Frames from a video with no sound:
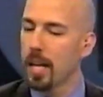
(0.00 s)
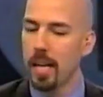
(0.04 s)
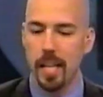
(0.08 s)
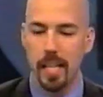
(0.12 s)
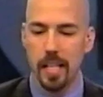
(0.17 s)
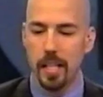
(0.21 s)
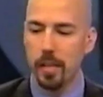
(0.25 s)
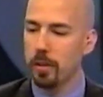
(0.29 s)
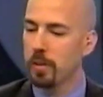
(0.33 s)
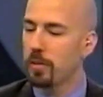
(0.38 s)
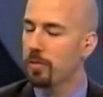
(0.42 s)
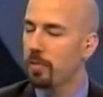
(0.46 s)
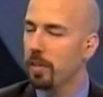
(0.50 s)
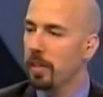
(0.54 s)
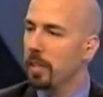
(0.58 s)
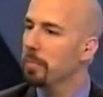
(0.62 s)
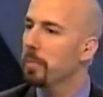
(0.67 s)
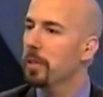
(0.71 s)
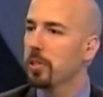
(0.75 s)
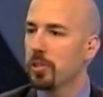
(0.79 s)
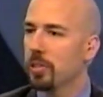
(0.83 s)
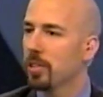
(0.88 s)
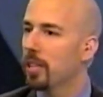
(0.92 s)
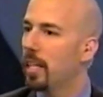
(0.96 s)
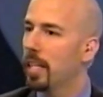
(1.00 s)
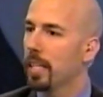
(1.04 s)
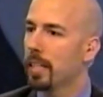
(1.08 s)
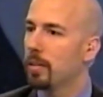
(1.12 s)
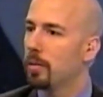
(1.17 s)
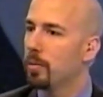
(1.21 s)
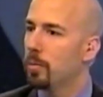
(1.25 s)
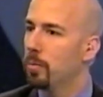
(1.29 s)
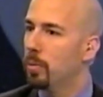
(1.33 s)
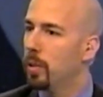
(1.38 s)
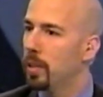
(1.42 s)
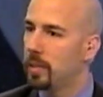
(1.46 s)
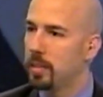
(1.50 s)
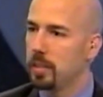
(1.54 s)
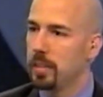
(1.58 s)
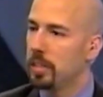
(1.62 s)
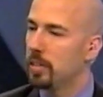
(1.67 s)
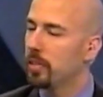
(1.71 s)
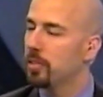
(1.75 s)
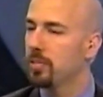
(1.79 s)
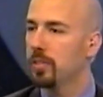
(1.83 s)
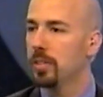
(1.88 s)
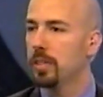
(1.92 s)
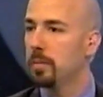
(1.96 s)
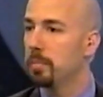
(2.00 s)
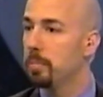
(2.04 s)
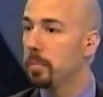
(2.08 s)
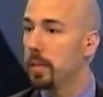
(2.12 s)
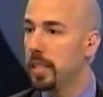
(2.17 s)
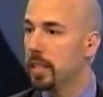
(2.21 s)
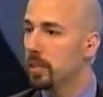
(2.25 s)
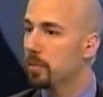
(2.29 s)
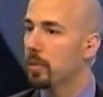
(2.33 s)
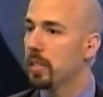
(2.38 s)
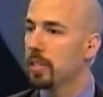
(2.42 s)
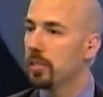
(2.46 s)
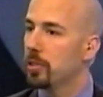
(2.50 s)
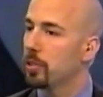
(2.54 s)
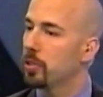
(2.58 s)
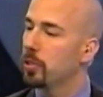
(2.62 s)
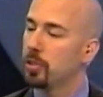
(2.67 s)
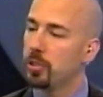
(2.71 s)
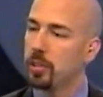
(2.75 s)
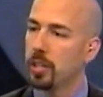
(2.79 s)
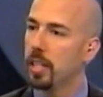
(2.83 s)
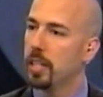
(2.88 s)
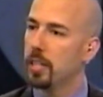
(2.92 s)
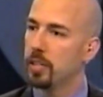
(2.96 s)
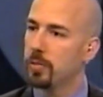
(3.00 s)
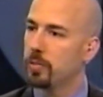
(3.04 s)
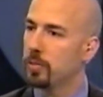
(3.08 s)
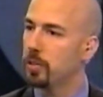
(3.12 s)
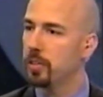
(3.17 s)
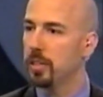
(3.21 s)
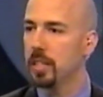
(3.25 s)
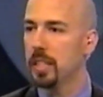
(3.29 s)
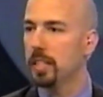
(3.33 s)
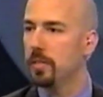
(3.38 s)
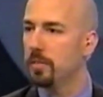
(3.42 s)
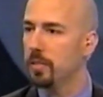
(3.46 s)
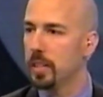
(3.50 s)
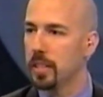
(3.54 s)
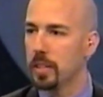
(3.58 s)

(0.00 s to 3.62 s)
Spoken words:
You know, it's very much like what Nielsen Media Research does for TV.